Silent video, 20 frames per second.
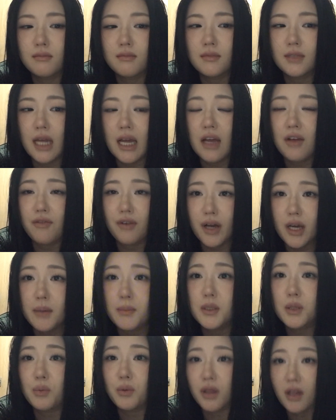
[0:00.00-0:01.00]
take
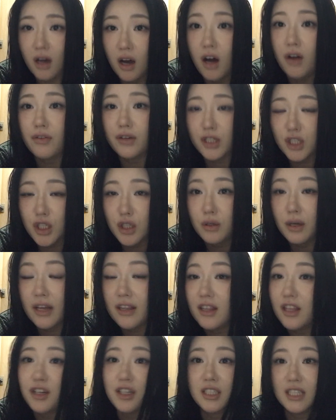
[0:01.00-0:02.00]
vitamins with coffee, too.
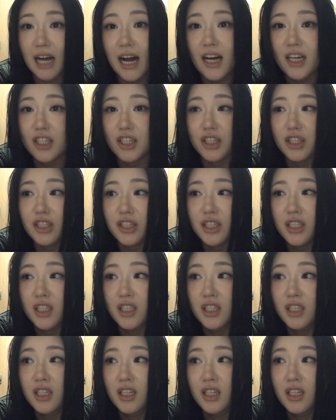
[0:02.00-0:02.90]
And they're doctors.